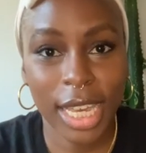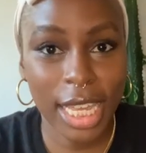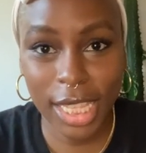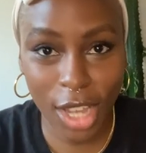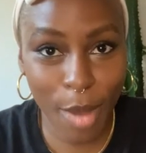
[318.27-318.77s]

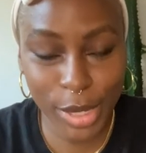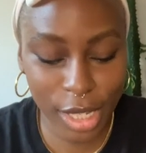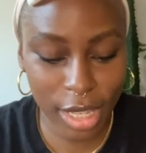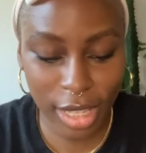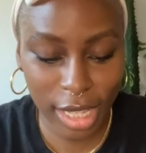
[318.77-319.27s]
in the comments,
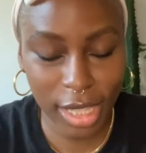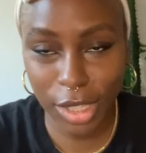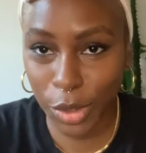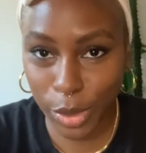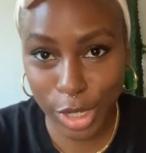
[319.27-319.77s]
in like the
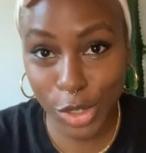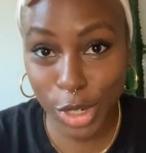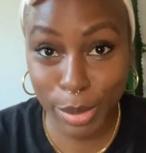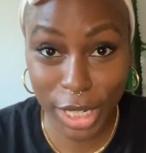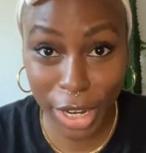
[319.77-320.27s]
little
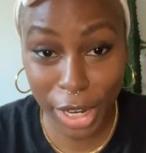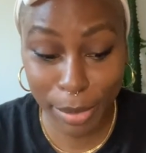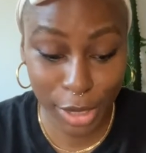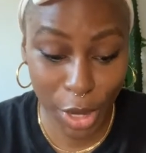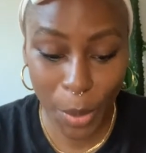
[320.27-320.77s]
description area
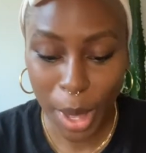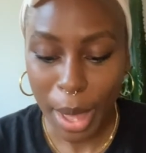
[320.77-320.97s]
below.